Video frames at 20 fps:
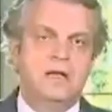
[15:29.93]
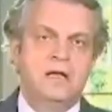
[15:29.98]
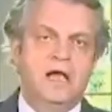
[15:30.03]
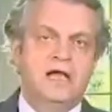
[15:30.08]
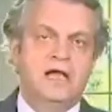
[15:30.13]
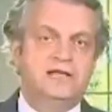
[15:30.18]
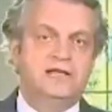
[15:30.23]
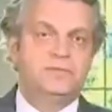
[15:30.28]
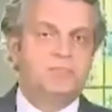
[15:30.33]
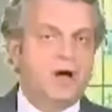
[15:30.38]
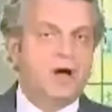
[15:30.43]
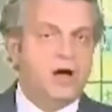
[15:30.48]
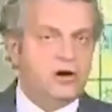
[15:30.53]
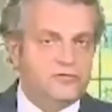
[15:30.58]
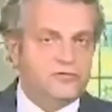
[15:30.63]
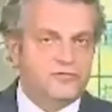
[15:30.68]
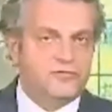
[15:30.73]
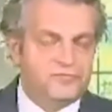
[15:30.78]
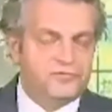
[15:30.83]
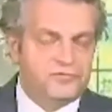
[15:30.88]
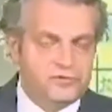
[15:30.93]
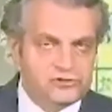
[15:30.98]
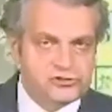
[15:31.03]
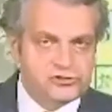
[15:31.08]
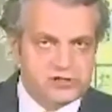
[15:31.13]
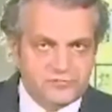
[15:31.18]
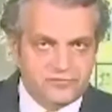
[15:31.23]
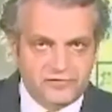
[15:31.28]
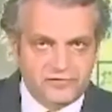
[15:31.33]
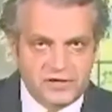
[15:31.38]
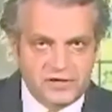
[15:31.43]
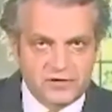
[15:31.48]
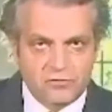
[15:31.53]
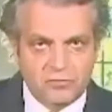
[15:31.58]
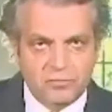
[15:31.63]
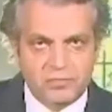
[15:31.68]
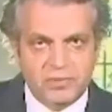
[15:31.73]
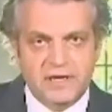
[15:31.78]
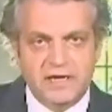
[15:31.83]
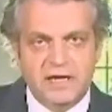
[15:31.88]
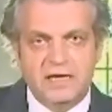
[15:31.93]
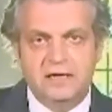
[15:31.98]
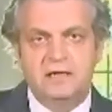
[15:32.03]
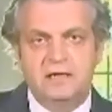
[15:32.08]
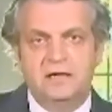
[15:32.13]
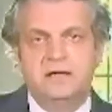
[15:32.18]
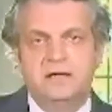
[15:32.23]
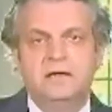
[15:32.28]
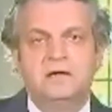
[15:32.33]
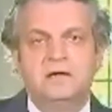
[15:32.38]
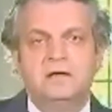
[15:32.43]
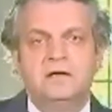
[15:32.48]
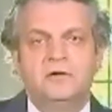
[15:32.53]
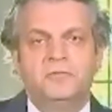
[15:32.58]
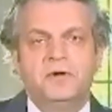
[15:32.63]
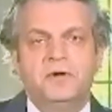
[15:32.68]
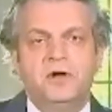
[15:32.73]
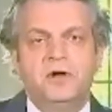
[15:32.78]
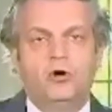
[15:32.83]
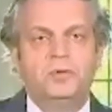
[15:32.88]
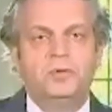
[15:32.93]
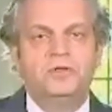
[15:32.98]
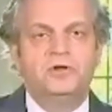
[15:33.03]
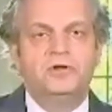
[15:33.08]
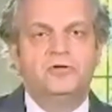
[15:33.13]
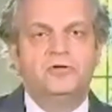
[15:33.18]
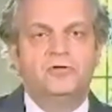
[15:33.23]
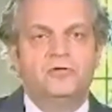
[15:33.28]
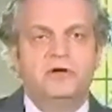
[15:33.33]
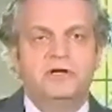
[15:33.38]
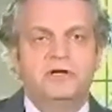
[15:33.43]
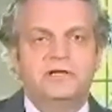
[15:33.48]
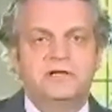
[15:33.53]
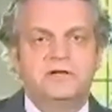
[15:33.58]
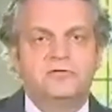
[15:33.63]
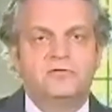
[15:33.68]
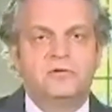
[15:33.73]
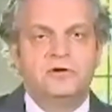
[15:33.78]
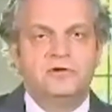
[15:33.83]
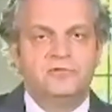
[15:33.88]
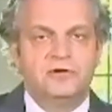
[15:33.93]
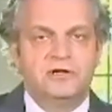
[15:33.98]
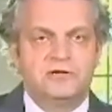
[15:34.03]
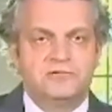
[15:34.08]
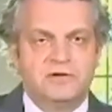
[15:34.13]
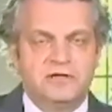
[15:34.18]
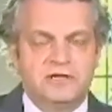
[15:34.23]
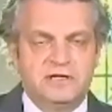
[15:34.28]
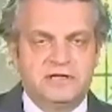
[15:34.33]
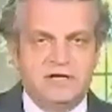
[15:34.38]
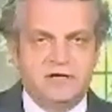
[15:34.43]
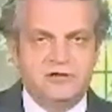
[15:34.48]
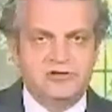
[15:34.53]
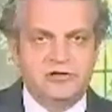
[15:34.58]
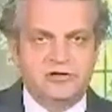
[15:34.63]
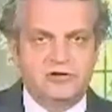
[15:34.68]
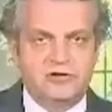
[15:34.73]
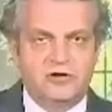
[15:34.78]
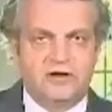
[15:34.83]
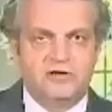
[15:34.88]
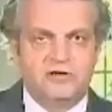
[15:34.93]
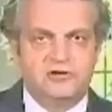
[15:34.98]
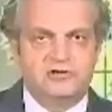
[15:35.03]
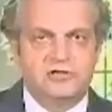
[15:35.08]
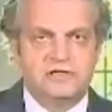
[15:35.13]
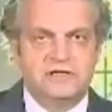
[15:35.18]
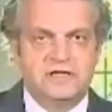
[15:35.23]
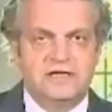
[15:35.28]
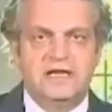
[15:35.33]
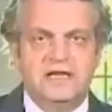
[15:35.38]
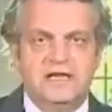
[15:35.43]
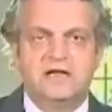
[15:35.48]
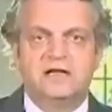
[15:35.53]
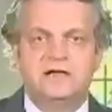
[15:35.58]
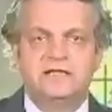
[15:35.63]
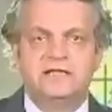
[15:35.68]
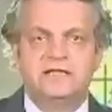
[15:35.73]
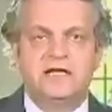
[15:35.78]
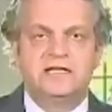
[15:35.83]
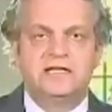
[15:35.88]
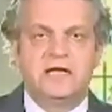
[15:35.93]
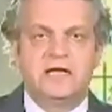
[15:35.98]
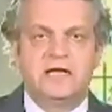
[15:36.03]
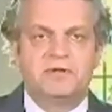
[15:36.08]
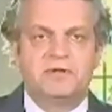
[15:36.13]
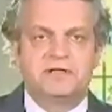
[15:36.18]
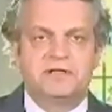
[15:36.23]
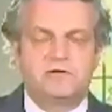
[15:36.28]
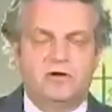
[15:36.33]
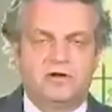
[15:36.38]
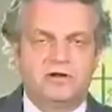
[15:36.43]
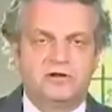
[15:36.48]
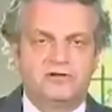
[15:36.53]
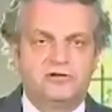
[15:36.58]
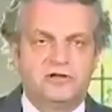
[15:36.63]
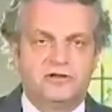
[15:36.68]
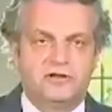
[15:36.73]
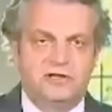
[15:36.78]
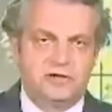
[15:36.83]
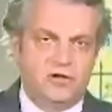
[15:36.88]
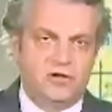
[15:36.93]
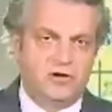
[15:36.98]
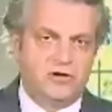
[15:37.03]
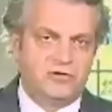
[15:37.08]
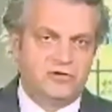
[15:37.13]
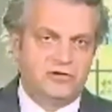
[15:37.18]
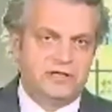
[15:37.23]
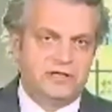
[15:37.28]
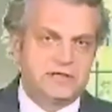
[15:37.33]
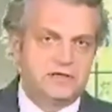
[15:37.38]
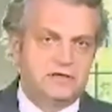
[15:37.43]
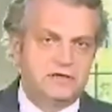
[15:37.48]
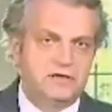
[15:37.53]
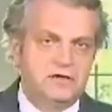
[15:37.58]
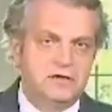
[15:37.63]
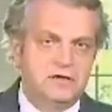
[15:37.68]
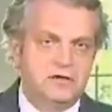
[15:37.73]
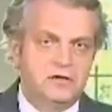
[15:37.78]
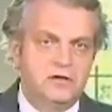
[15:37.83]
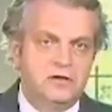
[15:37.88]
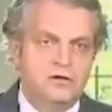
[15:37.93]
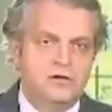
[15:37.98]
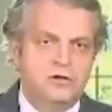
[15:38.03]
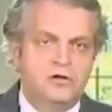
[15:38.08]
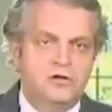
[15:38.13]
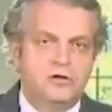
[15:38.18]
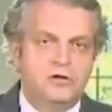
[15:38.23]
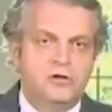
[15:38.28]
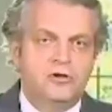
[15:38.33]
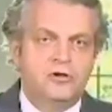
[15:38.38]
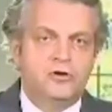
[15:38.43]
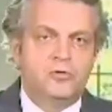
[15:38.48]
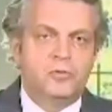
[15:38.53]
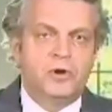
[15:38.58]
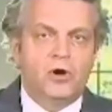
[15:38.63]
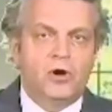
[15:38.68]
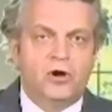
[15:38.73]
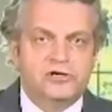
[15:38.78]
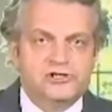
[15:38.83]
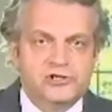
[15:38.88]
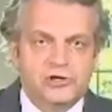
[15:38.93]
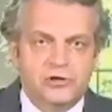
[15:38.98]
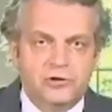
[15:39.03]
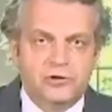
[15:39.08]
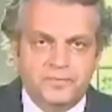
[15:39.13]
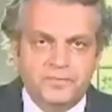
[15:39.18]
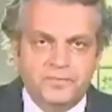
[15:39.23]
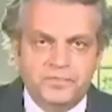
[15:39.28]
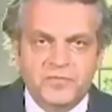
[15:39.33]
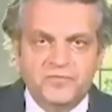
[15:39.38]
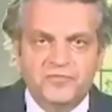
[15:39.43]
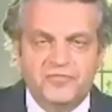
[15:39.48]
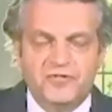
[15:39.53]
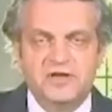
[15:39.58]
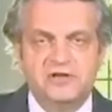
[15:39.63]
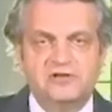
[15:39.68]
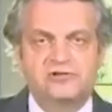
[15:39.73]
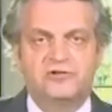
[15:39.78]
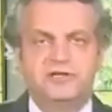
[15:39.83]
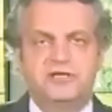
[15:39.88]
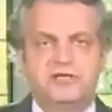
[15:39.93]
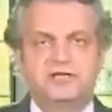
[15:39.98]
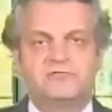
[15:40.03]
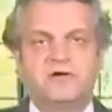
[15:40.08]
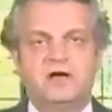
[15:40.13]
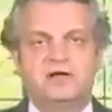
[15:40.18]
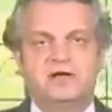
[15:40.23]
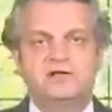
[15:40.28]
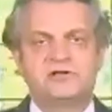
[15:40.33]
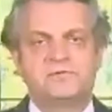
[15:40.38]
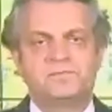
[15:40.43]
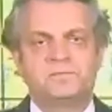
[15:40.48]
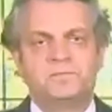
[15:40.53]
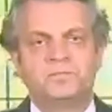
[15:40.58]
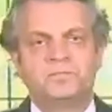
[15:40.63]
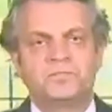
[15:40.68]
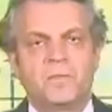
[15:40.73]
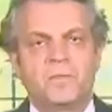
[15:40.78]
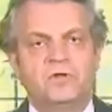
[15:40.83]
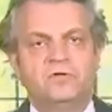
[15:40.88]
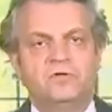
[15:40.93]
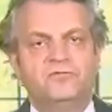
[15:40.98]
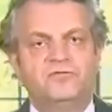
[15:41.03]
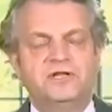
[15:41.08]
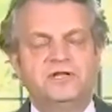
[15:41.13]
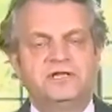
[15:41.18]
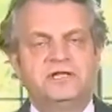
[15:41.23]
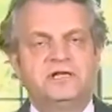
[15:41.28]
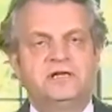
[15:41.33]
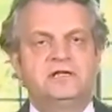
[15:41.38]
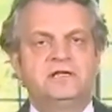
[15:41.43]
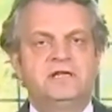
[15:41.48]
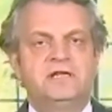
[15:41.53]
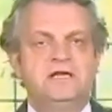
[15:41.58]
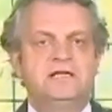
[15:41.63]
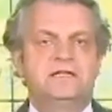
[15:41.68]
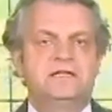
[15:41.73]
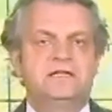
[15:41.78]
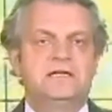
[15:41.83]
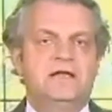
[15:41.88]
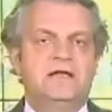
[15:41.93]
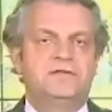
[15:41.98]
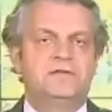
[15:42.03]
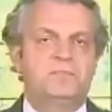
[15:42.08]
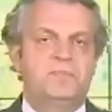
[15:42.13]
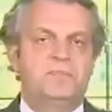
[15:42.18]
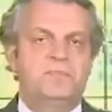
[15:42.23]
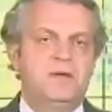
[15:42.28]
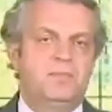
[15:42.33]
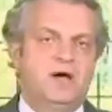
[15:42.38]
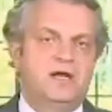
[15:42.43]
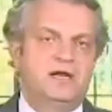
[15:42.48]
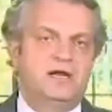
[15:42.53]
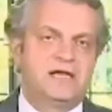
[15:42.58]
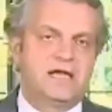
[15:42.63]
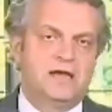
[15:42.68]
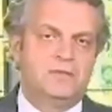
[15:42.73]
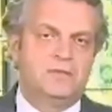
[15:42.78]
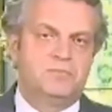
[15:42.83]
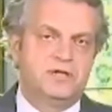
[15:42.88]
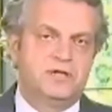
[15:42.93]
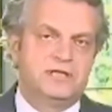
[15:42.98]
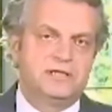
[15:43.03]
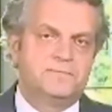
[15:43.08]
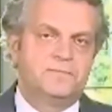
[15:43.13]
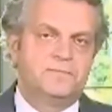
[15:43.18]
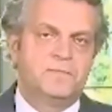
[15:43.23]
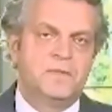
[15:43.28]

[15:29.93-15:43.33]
As part of the future VU plan, we opened the doors to our newest residential college, the Nicholas S. Zeppos College, this August. We also finished construction on new facilities at the Peabody campus.